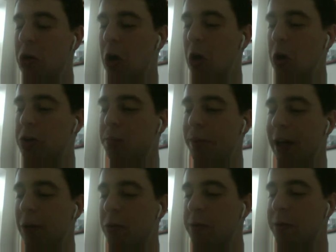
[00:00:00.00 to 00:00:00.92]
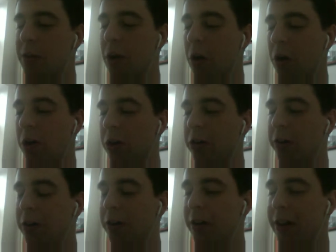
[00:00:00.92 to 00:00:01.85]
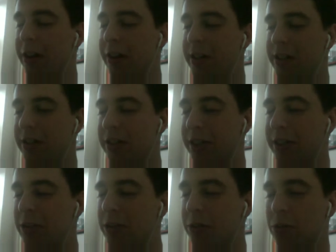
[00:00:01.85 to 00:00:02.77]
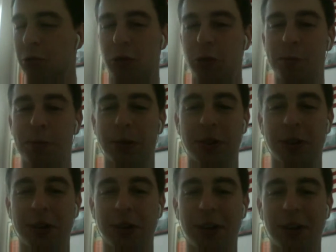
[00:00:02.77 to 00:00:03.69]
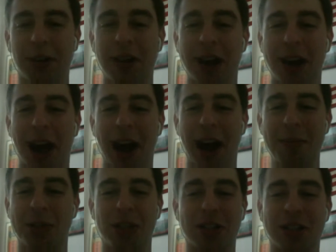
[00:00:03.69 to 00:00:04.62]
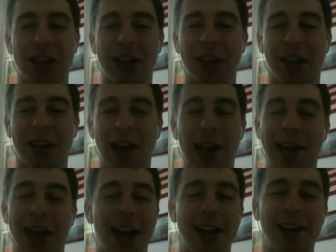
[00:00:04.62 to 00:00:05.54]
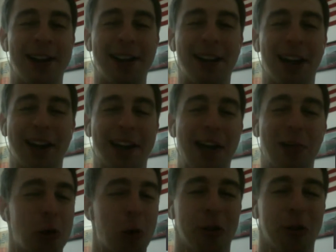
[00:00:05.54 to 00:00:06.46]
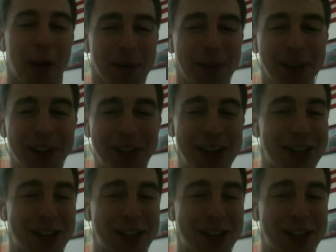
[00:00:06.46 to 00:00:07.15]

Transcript: large black women are the single group that I'm just like I can't roll with them. They're